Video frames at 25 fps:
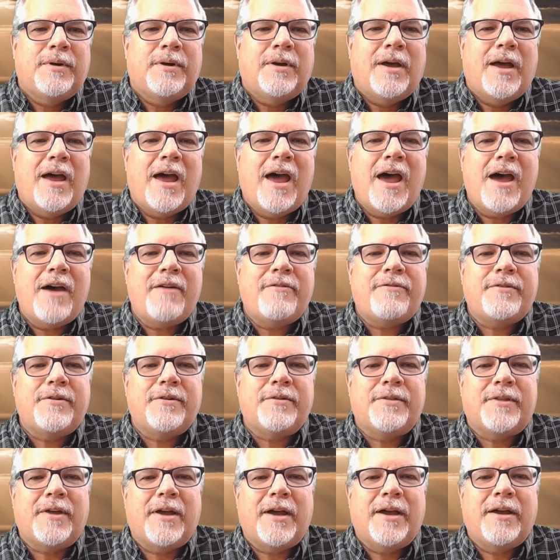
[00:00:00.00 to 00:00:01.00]
After
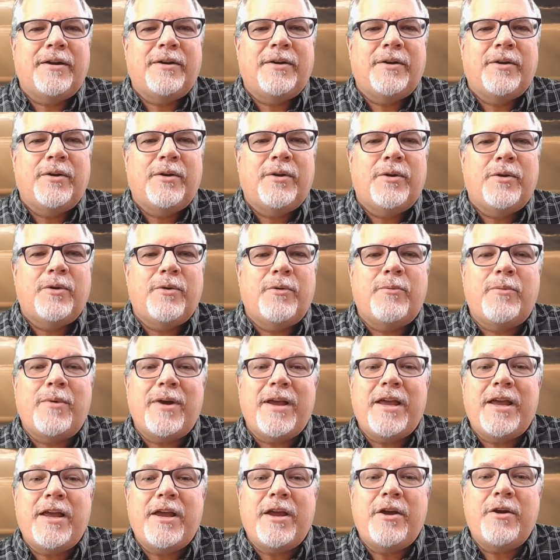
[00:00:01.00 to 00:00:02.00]
that,
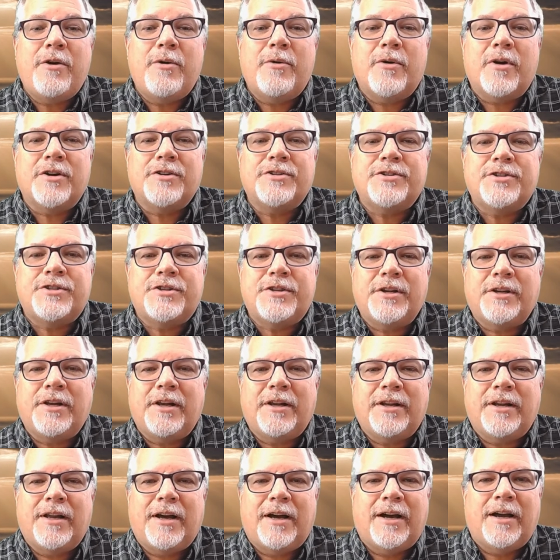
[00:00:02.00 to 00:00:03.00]
we who are still
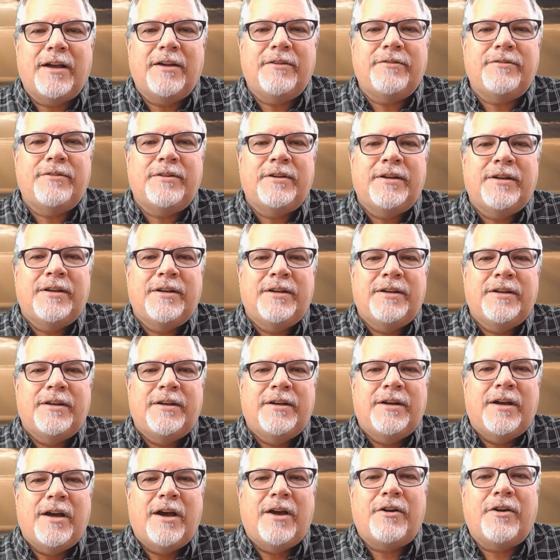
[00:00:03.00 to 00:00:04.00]
alive
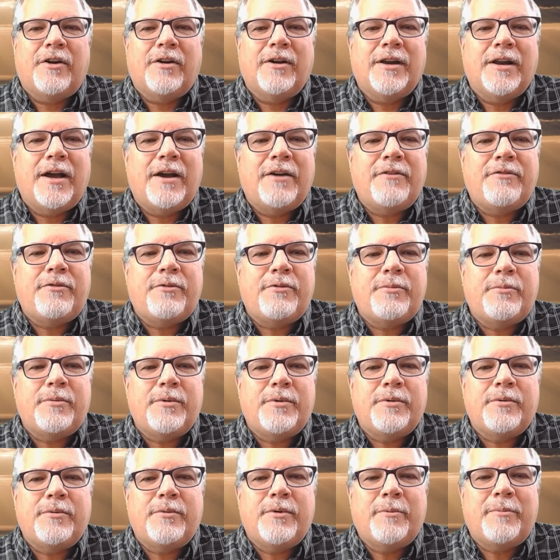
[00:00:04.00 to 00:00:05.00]
and our left
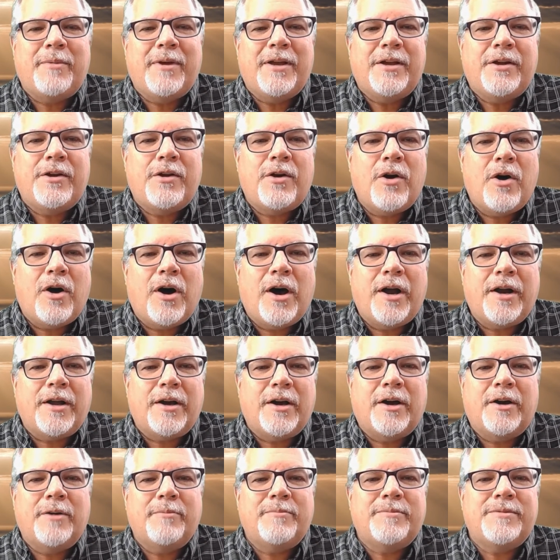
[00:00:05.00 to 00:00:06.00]
will be caught
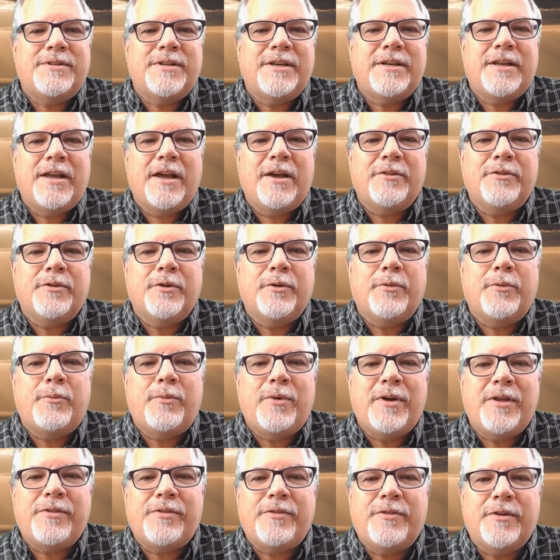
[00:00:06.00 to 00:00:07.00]
up together
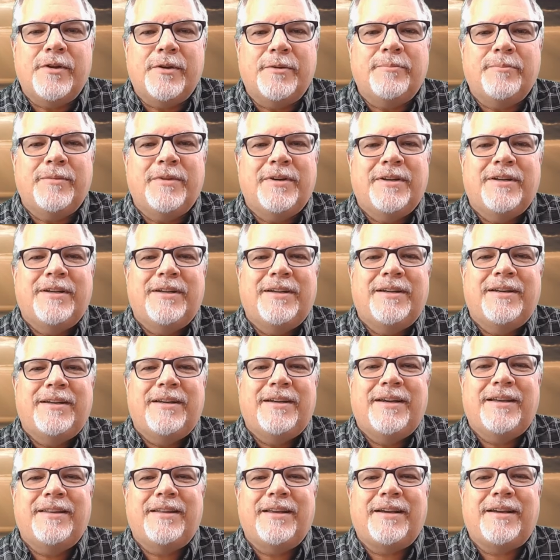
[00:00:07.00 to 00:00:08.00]
with them
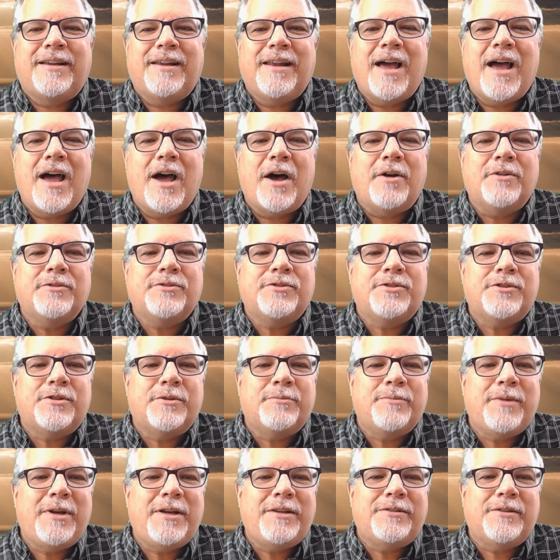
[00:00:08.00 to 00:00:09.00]
in the clouds to
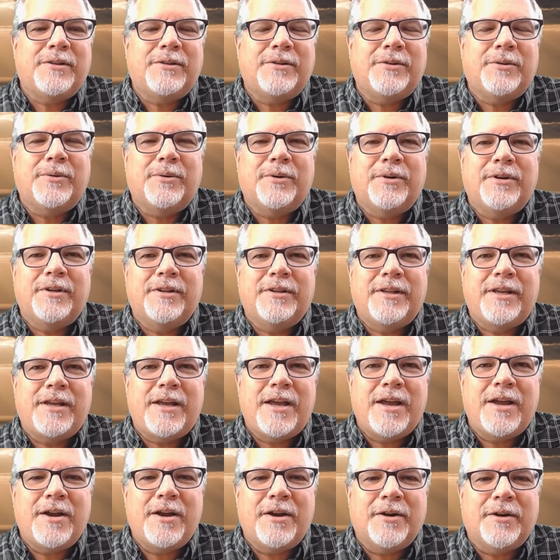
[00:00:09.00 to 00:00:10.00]
meet the Lord in the
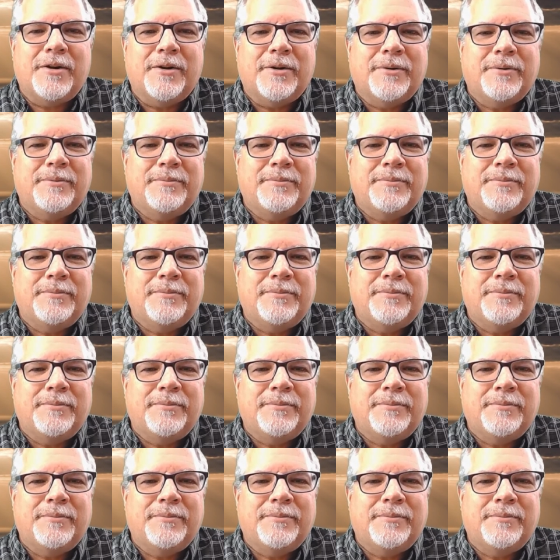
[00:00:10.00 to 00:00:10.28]
air.